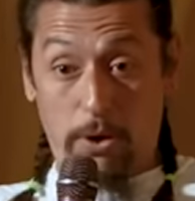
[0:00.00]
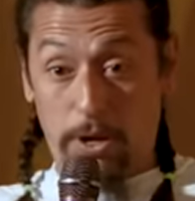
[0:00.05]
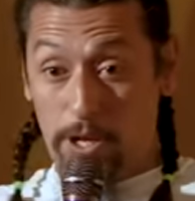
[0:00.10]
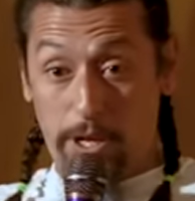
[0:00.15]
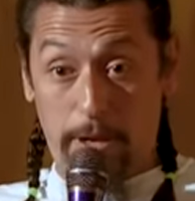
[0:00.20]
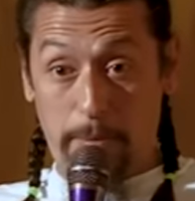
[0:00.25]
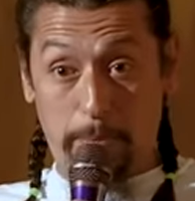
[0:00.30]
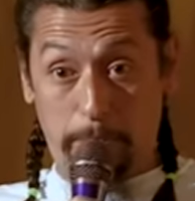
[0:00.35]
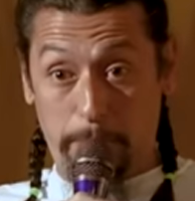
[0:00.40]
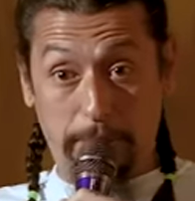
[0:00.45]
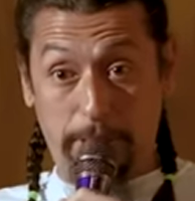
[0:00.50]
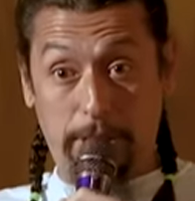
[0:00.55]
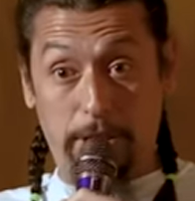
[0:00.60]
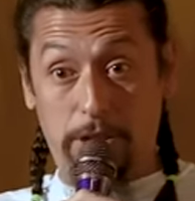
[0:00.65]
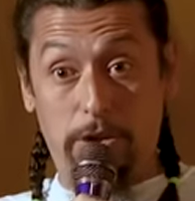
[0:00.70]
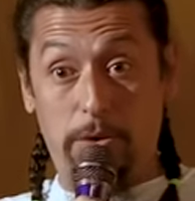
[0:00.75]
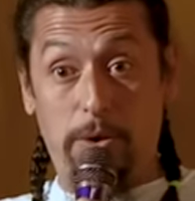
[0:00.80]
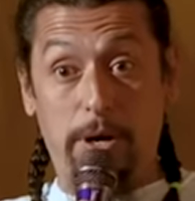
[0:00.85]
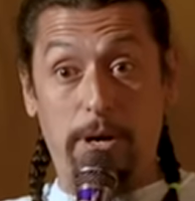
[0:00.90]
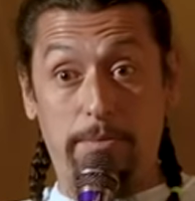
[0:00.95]
well, I'm
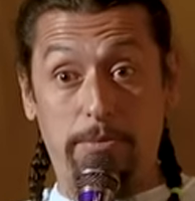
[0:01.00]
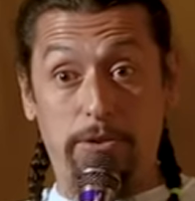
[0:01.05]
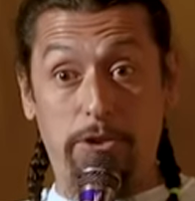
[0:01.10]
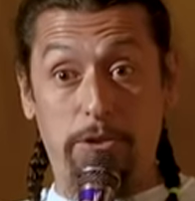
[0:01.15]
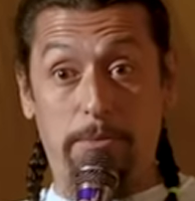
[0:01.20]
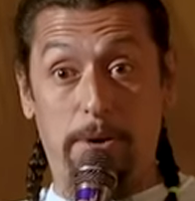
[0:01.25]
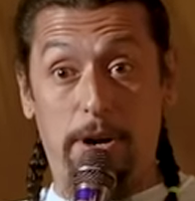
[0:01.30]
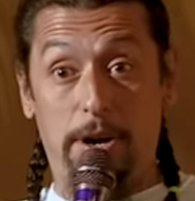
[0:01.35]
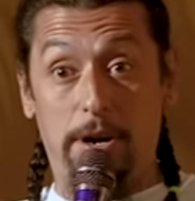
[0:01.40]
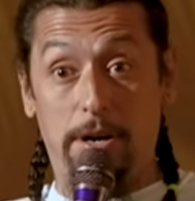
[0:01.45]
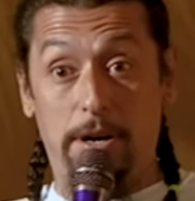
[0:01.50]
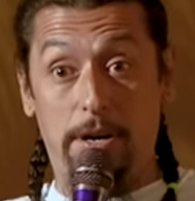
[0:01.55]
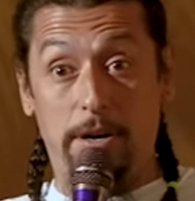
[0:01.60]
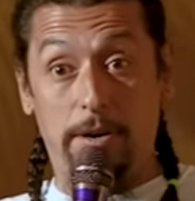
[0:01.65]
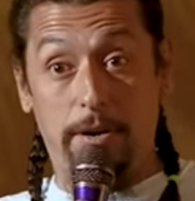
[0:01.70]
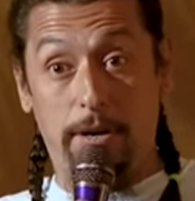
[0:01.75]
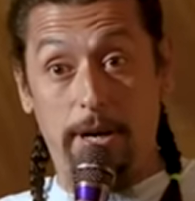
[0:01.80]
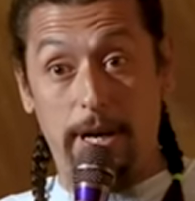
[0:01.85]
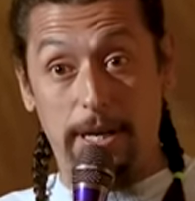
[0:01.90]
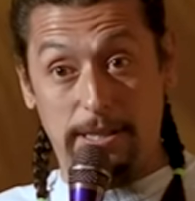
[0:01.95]
picking you up
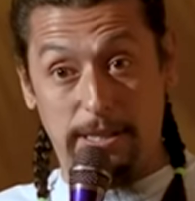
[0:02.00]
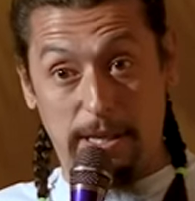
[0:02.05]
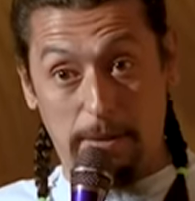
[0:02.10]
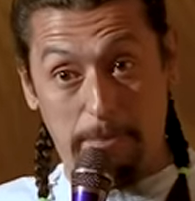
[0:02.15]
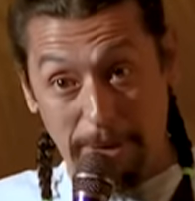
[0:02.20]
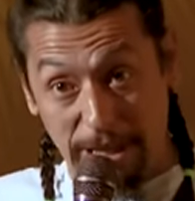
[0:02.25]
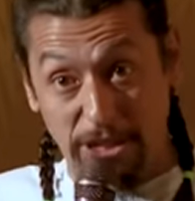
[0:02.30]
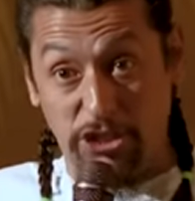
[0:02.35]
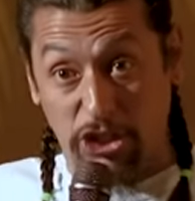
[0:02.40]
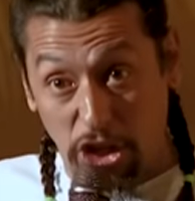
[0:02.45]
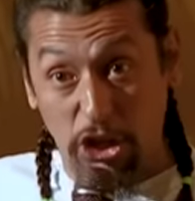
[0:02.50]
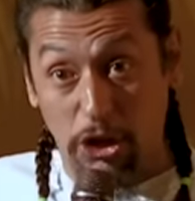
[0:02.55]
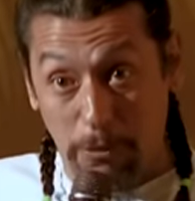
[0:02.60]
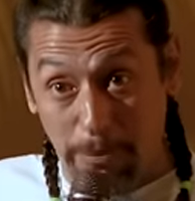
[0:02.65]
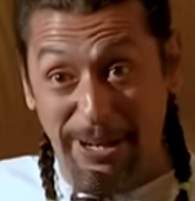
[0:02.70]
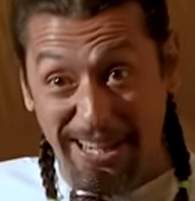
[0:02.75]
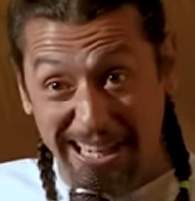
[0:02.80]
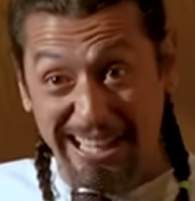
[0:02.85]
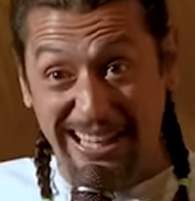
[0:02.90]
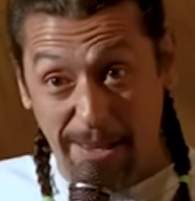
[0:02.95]
tomorrow. I said, bitch, are you
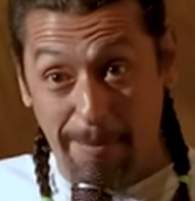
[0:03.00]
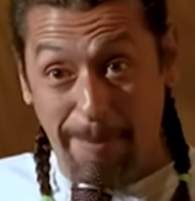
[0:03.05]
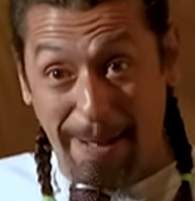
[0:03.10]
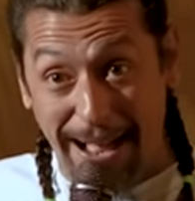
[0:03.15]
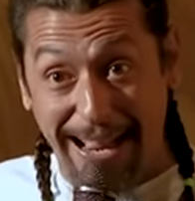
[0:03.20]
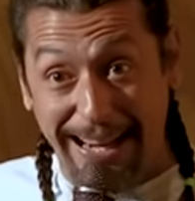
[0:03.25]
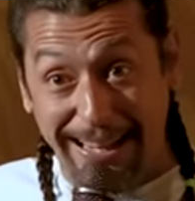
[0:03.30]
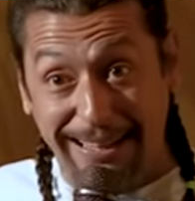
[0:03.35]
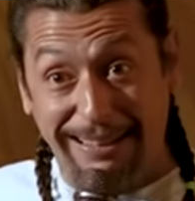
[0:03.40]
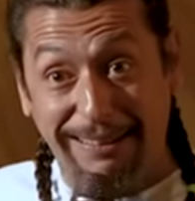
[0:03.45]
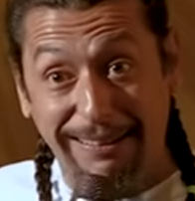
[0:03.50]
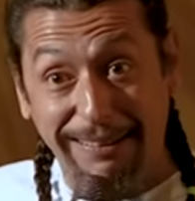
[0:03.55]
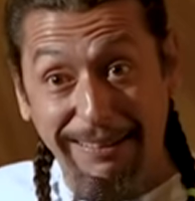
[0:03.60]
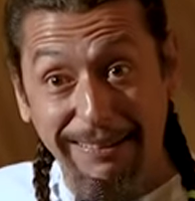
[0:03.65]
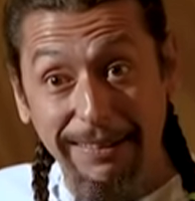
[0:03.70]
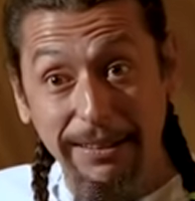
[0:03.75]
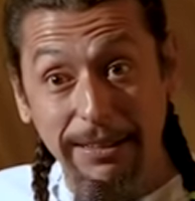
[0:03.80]
bringing the bike?